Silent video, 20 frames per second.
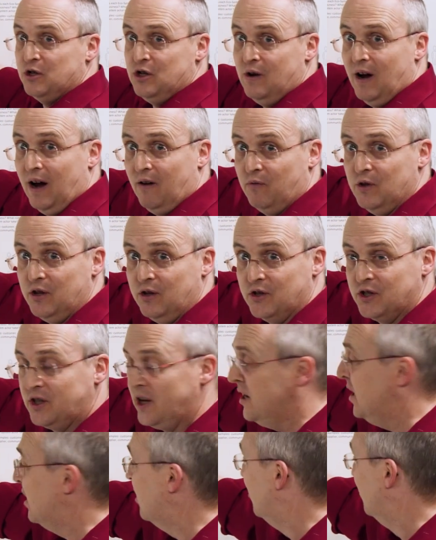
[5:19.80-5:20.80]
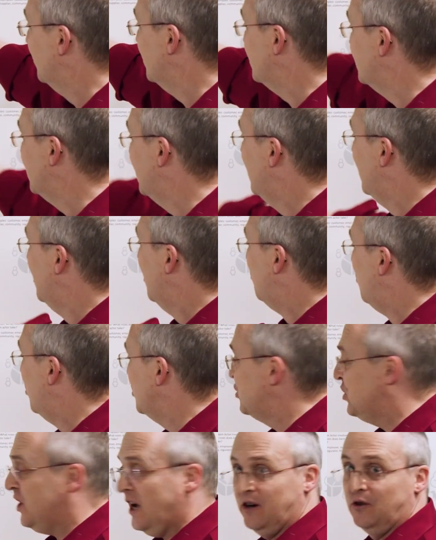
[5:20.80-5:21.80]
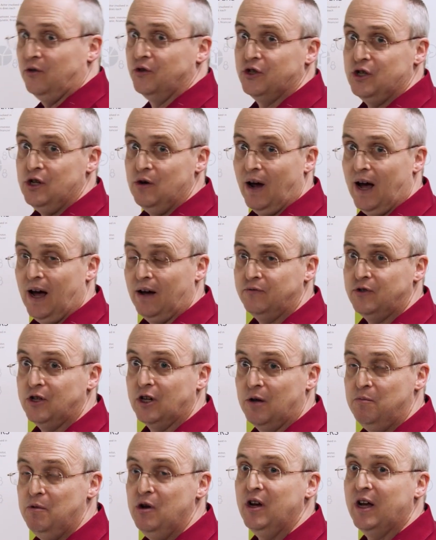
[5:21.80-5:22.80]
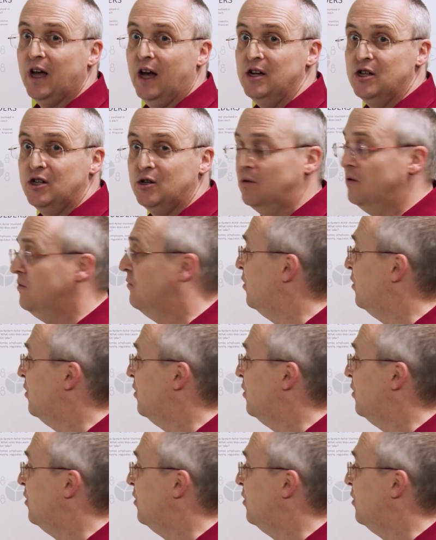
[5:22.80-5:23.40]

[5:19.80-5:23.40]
do you have with your stakeholders? What channels do you have to communicate to and